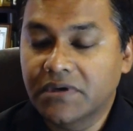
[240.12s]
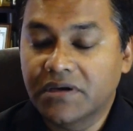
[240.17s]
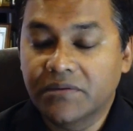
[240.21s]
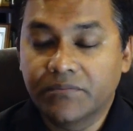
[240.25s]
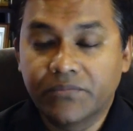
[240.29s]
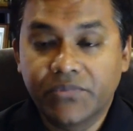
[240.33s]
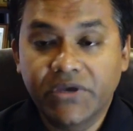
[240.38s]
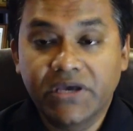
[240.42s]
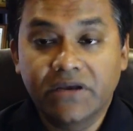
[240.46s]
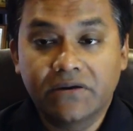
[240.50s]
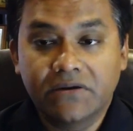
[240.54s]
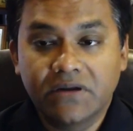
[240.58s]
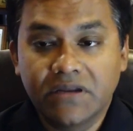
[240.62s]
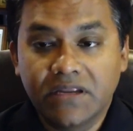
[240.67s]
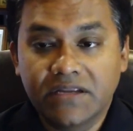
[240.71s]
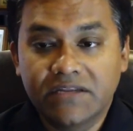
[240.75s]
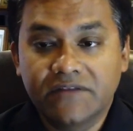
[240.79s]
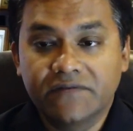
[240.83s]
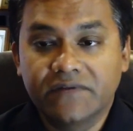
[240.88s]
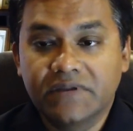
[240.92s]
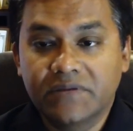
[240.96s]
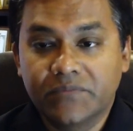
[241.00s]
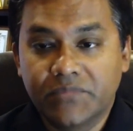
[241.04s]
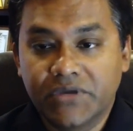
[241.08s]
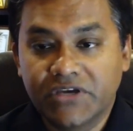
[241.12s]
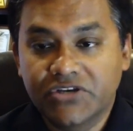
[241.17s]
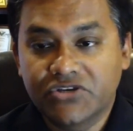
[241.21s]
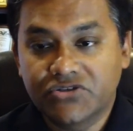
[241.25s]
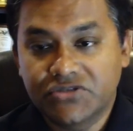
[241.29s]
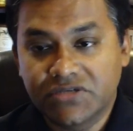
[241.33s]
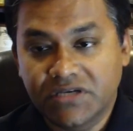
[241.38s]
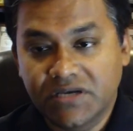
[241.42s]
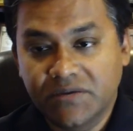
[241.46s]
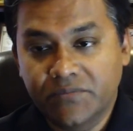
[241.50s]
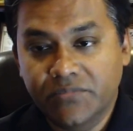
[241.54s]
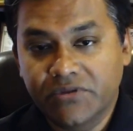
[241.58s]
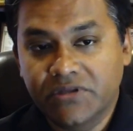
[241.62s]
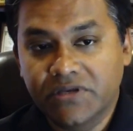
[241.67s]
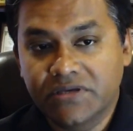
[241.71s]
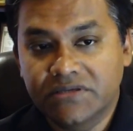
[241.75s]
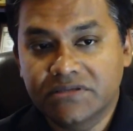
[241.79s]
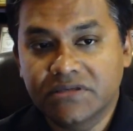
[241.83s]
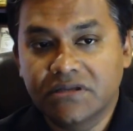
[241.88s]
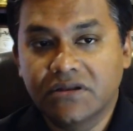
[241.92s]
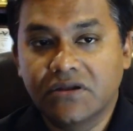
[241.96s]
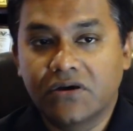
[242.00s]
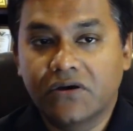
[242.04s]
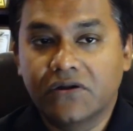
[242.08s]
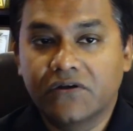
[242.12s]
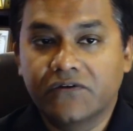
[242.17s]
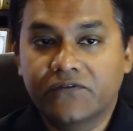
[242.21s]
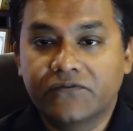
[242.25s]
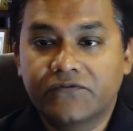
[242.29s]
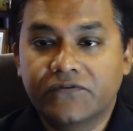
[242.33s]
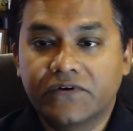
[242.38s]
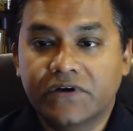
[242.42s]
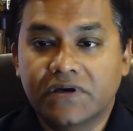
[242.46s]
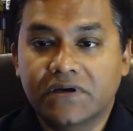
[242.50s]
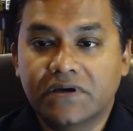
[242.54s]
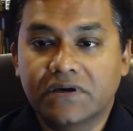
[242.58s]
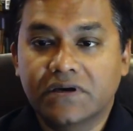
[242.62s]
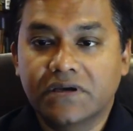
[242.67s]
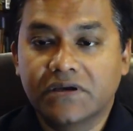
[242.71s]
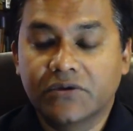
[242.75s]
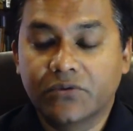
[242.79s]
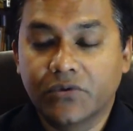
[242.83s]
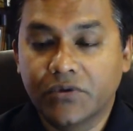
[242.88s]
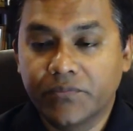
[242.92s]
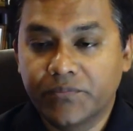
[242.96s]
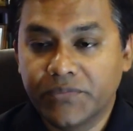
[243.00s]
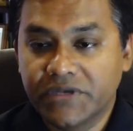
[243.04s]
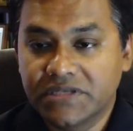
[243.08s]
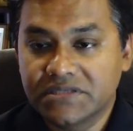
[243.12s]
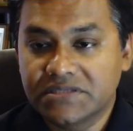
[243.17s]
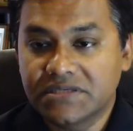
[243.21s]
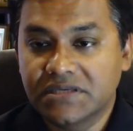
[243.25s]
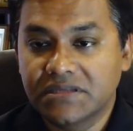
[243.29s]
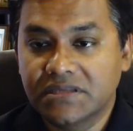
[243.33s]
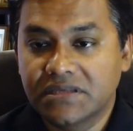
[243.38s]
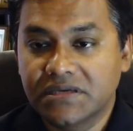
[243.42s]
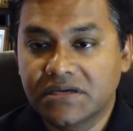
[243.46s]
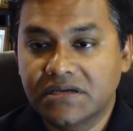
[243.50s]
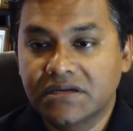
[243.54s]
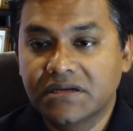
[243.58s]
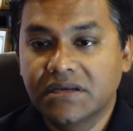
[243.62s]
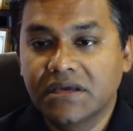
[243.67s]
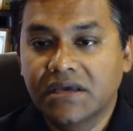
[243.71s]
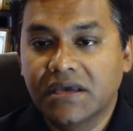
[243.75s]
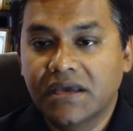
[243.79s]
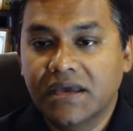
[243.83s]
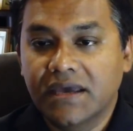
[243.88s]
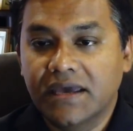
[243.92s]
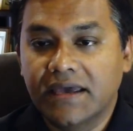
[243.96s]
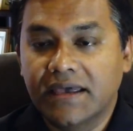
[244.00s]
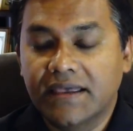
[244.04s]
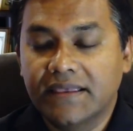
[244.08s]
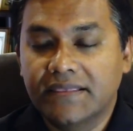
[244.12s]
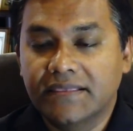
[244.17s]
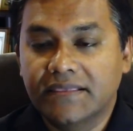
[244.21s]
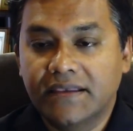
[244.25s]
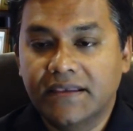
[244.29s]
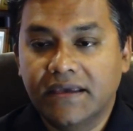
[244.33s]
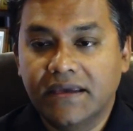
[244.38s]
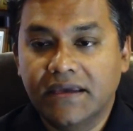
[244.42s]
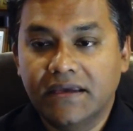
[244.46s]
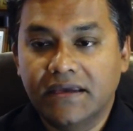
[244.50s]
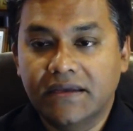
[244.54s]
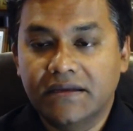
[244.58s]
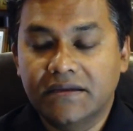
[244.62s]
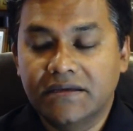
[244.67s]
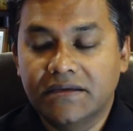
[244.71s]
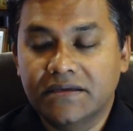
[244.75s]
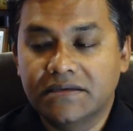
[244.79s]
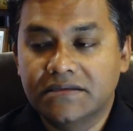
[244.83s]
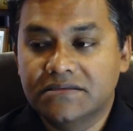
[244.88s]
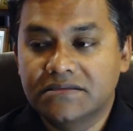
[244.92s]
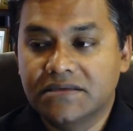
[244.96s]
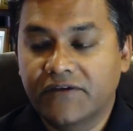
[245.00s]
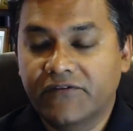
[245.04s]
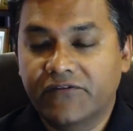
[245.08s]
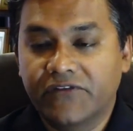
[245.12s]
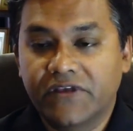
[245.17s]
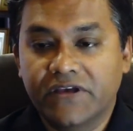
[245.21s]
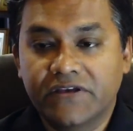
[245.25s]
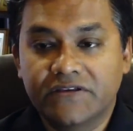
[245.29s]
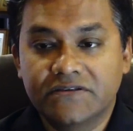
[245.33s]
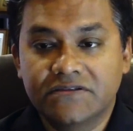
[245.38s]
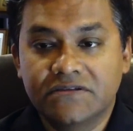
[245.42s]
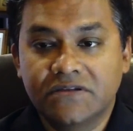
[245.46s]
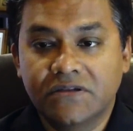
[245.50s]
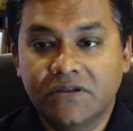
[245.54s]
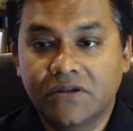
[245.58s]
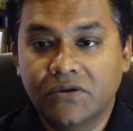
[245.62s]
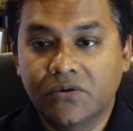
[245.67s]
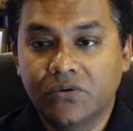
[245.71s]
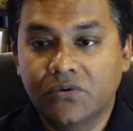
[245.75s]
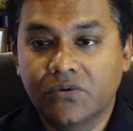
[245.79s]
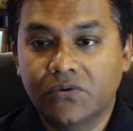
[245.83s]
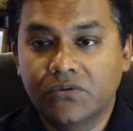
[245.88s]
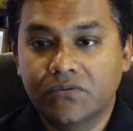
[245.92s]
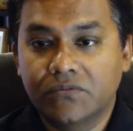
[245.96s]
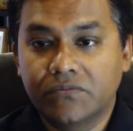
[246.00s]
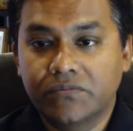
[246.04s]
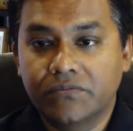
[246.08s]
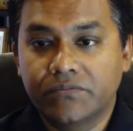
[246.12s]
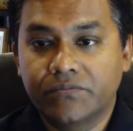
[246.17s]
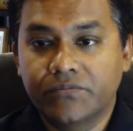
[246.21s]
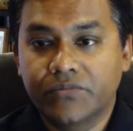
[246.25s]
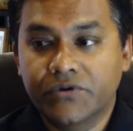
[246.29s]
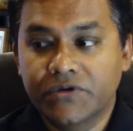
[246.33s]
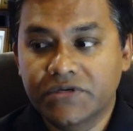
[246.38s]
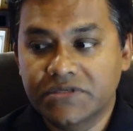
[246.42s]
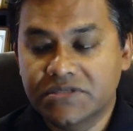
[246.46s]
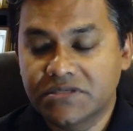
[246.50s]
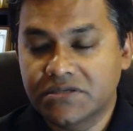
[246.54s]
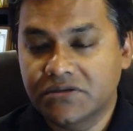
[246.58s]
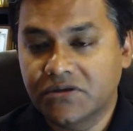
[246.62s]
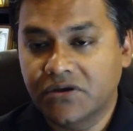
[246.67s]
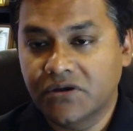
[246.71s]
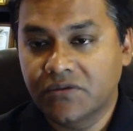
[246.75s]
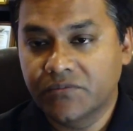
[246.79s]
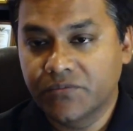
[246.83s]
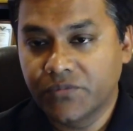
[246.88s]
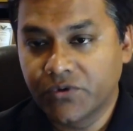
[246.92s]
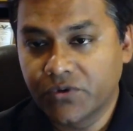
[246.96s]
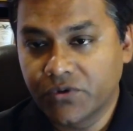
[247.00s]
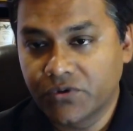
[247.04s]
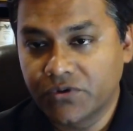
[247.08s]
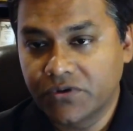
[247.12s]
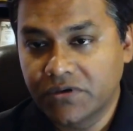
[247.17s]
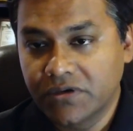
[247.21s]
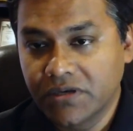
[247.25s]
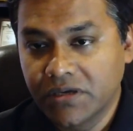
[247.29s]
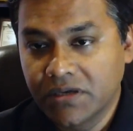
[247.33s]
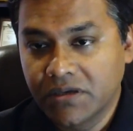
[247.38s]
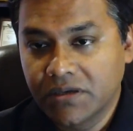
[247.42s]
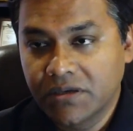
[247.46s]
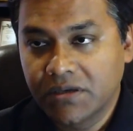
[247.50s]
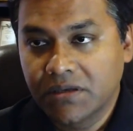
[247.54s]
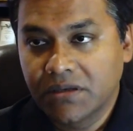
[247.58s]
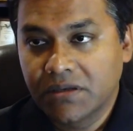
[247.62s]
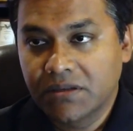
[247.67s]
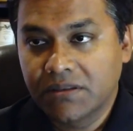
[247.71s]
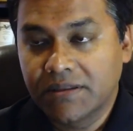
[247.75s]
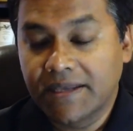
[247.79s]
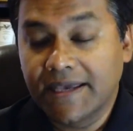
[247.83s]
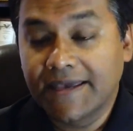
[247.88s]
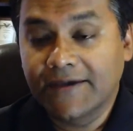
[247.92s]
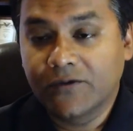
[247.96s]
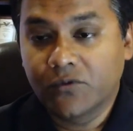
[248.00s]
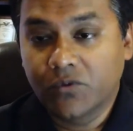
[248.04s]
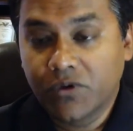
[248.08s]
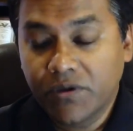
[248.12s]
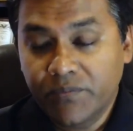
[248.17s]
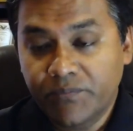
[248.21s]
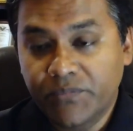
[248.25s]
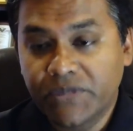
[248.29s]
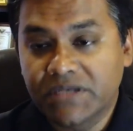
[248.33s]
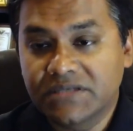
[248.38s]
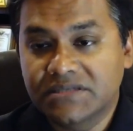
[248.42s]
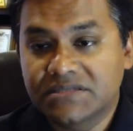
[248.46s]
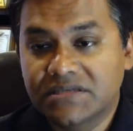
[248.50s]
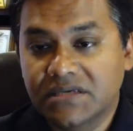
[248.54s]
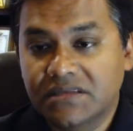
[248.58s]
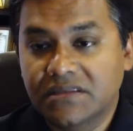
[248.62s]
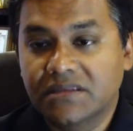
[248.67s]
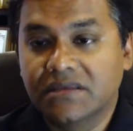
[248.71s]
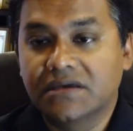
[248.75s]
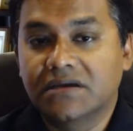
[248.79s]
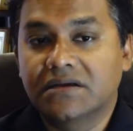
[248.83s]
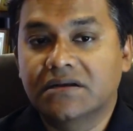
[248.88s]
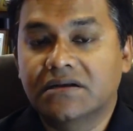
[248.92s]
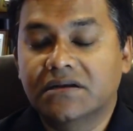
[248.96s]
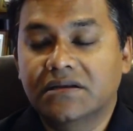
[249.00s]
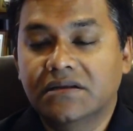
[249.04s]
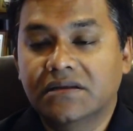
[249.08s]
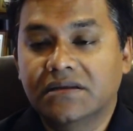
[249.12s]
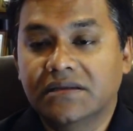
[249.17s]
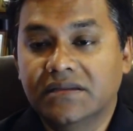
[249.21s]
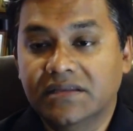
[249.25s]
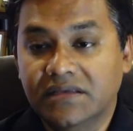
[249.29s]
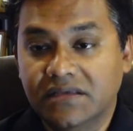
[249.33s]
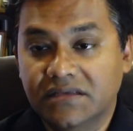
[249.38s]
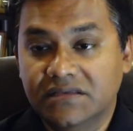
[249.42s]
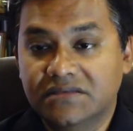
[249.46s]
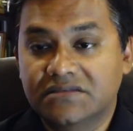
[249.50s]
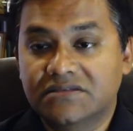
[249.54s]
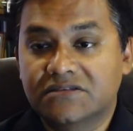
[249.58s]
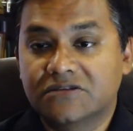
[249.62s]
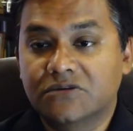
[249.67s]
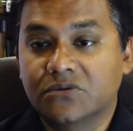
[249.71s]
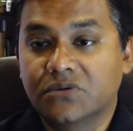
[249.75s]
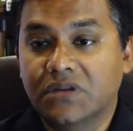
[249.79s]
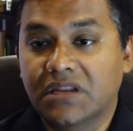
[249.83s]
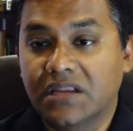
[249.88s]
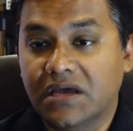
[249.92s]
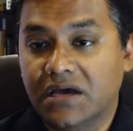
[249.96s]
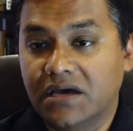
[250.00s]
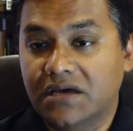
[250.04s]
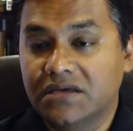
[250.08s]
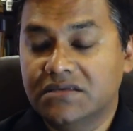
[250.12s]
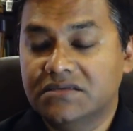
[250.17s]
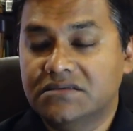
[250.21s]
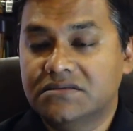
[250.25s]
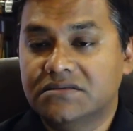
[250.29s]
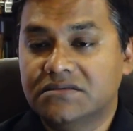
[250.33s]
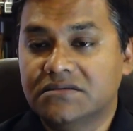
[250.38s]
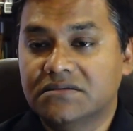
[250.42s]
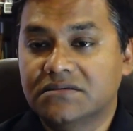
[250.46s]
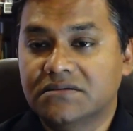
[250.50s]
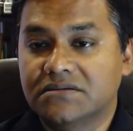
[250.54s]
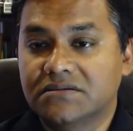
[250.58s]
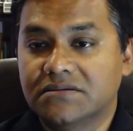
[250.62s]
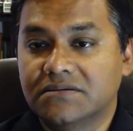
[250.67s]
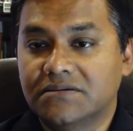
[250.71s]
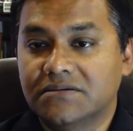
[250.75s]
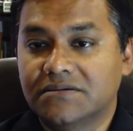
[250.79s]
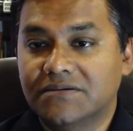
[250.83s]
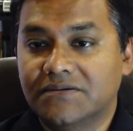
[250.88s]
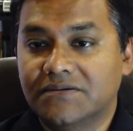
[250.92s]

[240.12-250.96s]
a, a, big, relatively big ship. There's a lot of uh, equipment in there. And there is, if there's no person on board, the equipment in there needs to last